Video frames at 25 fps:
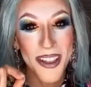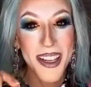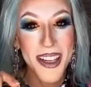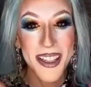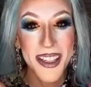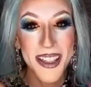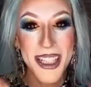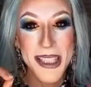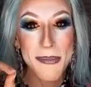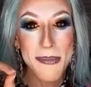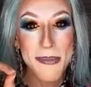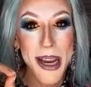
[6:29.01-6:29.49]

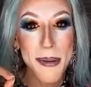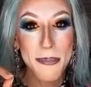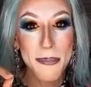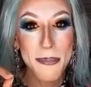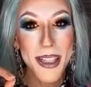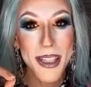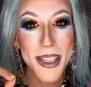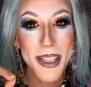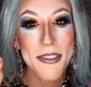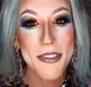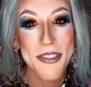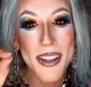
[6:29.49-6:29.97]
These might
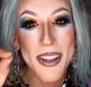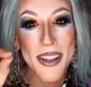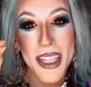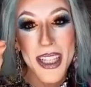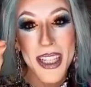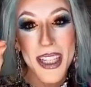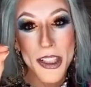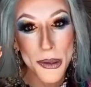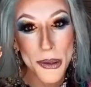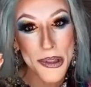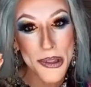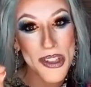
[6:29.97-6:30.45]
be
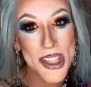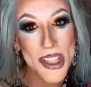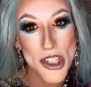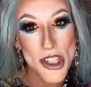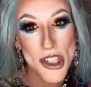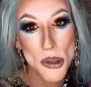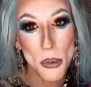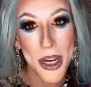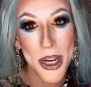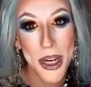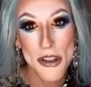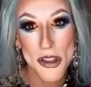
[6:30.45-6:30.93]
fitting your
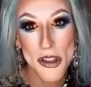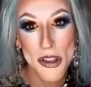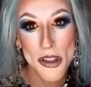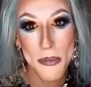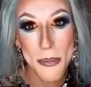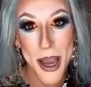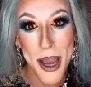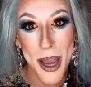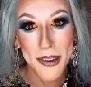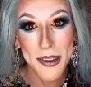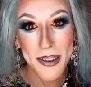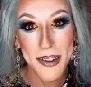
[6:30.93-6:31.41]
situation
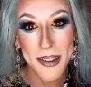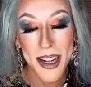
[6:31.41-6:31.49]
better."